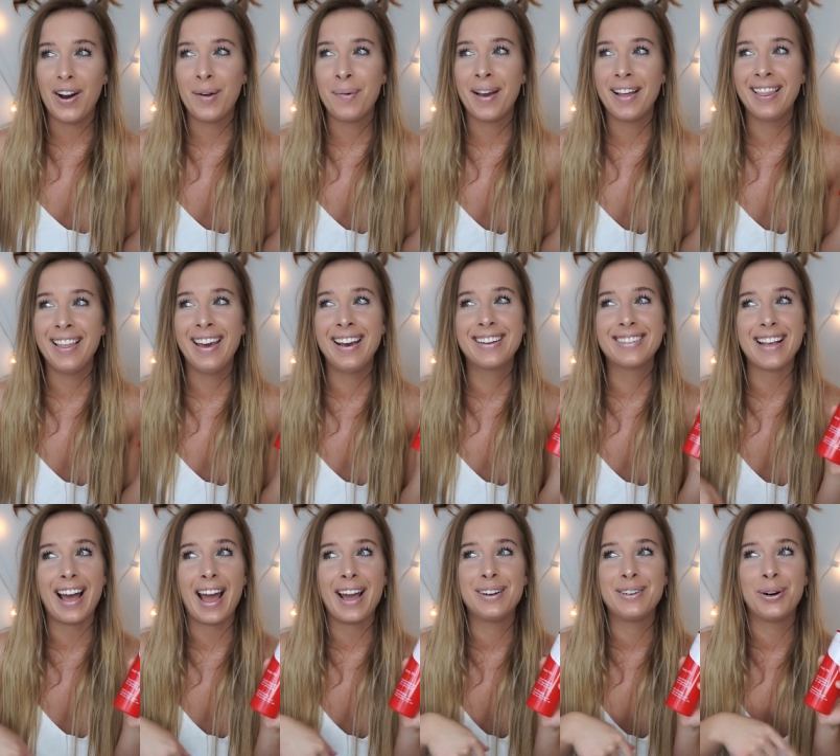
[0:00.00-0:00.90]
on my legs
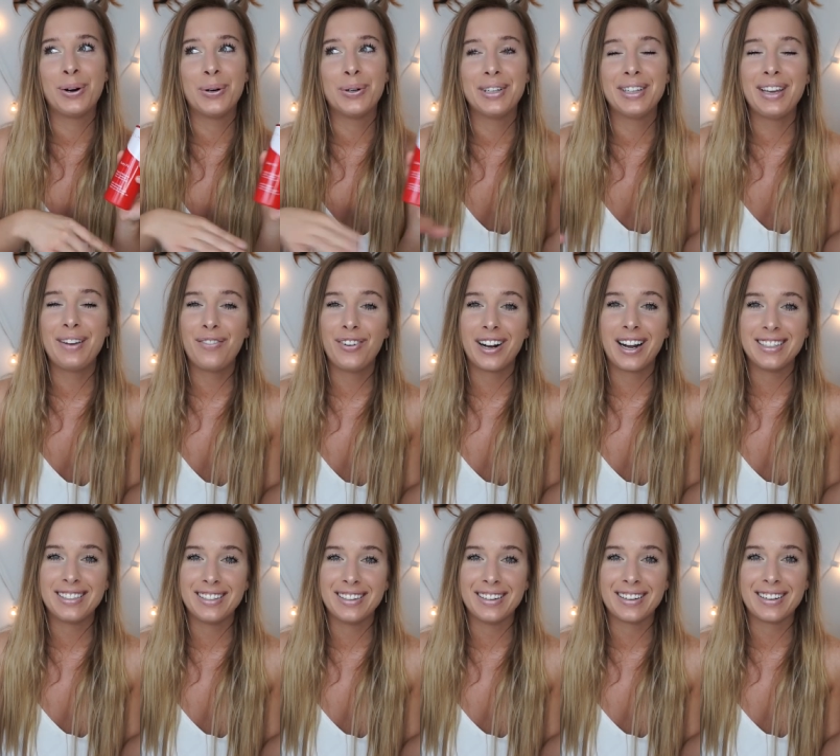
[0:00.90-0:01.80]
I totally
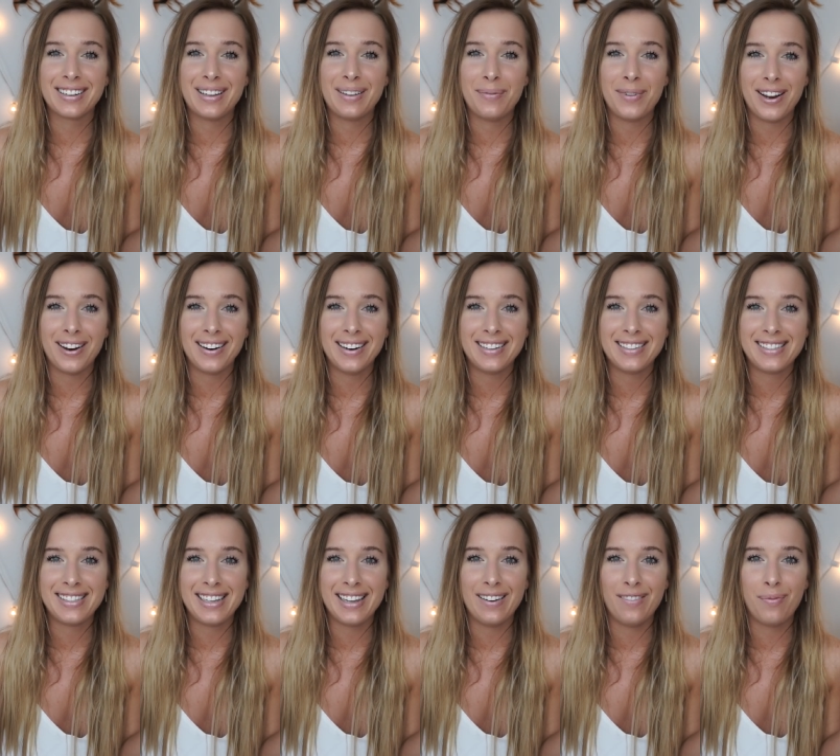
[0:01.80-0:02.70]
forgot to look in the mirror and
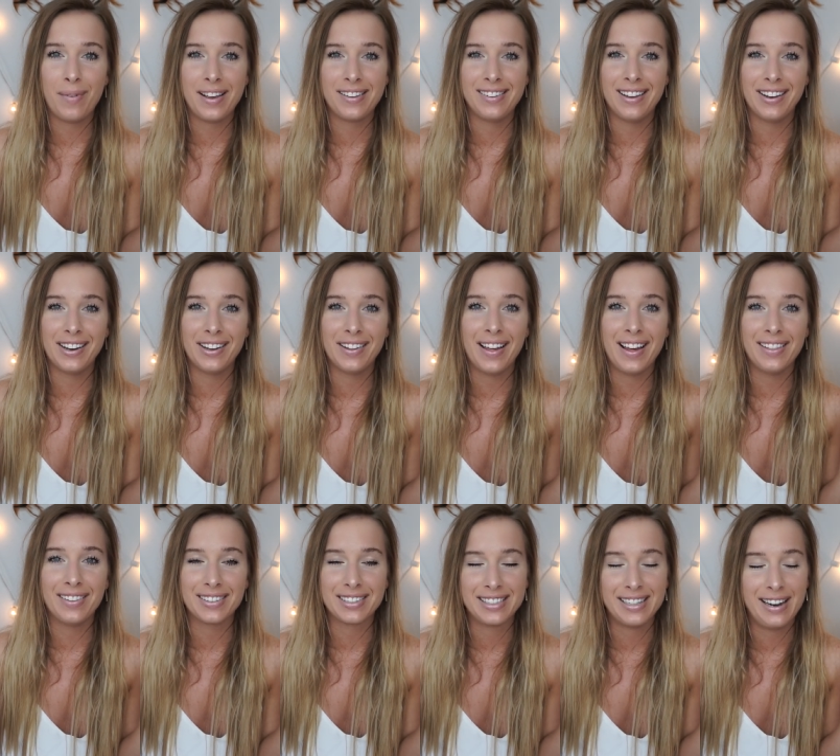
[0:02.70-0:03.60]
see if my cellulite
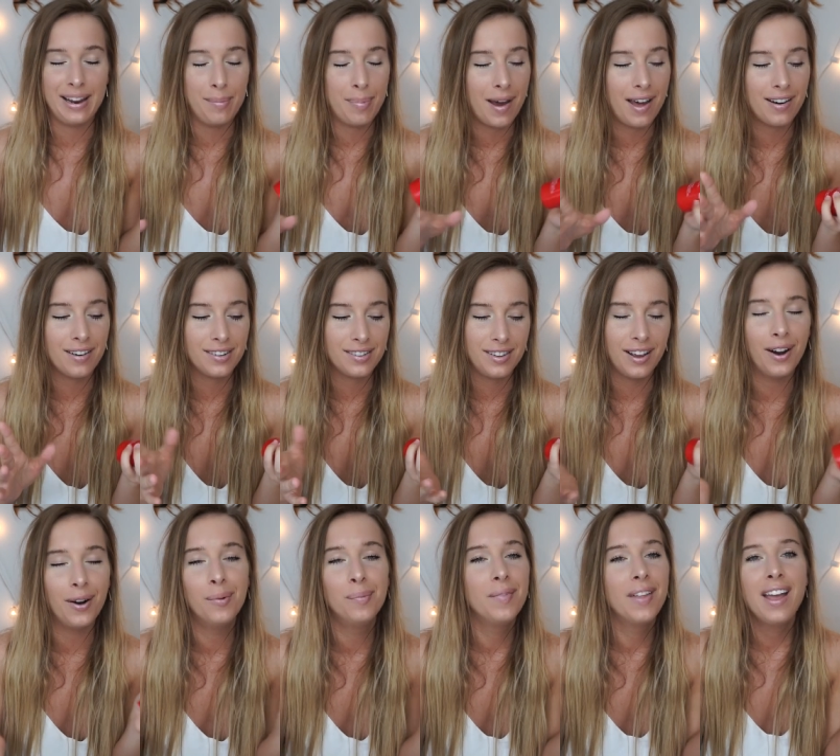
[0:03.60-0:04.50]
looked any better
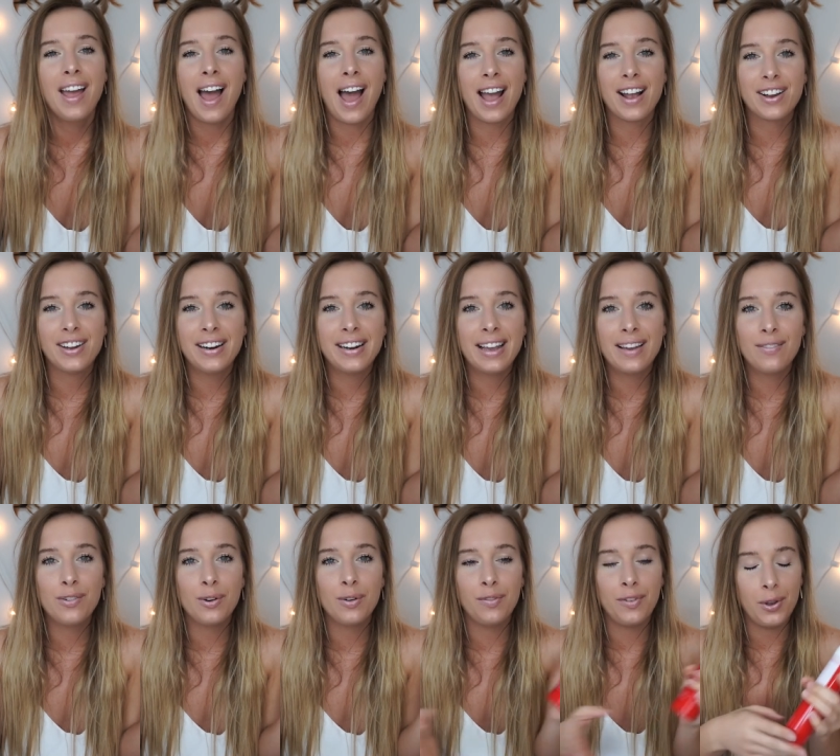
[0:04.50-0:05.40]
so I couldn't
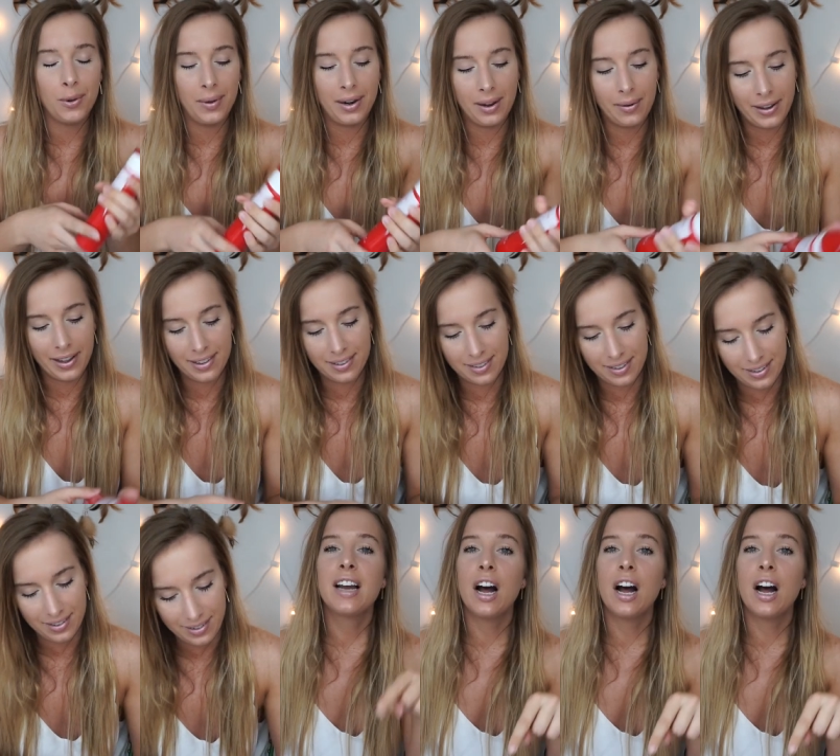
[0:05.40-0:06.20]
give you a review anyways.